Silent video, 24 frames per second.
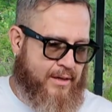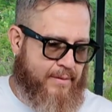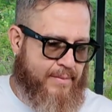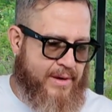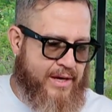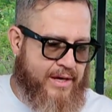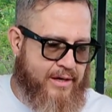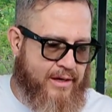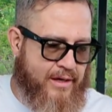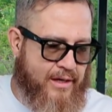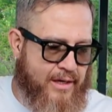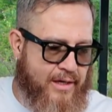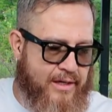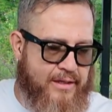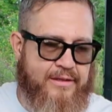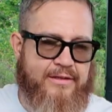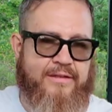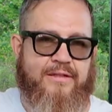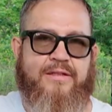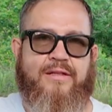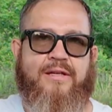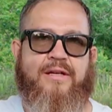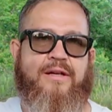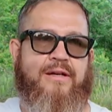
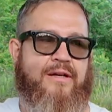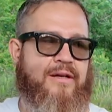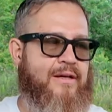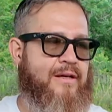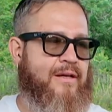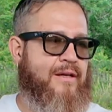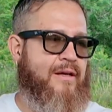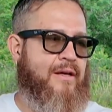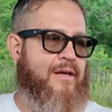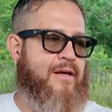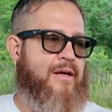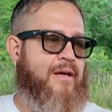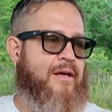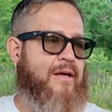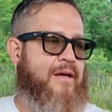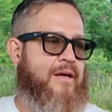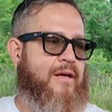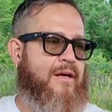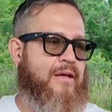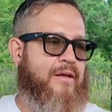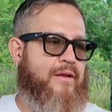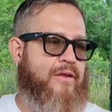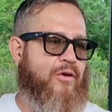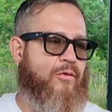Because
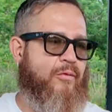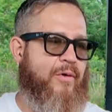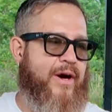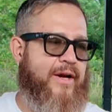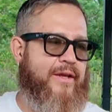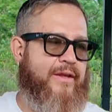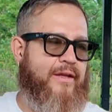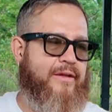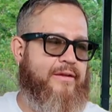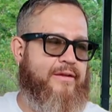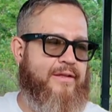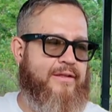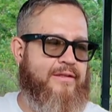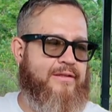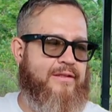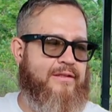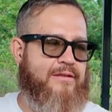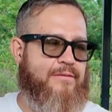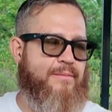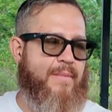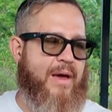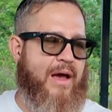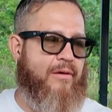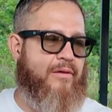the way that this
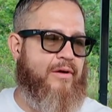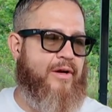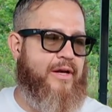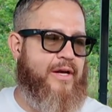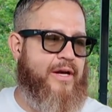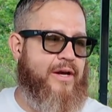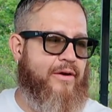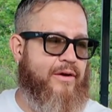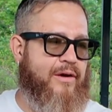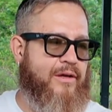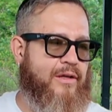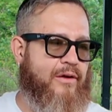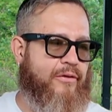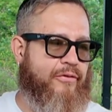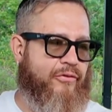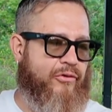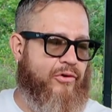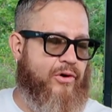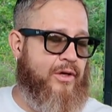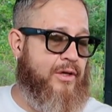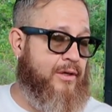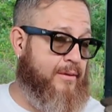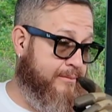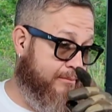is mounted here in the
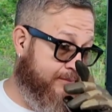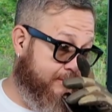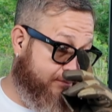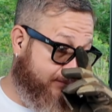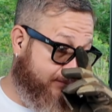front,